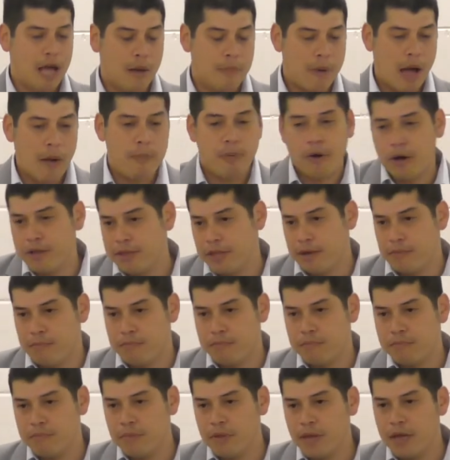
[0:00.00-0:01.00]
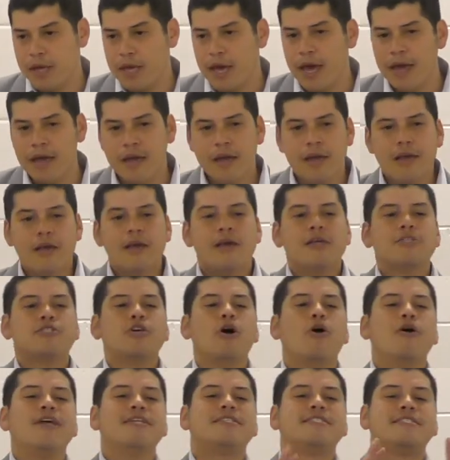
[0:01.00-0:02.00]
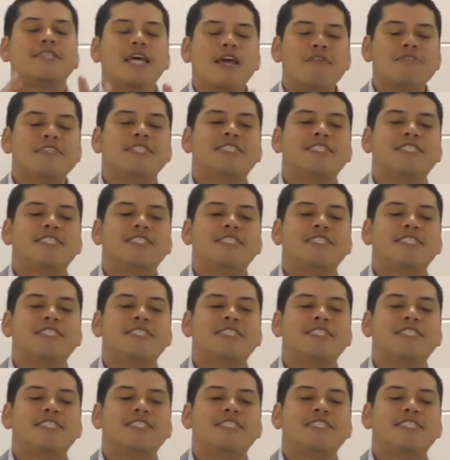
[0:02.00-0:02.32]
upon them. Okay? So instead of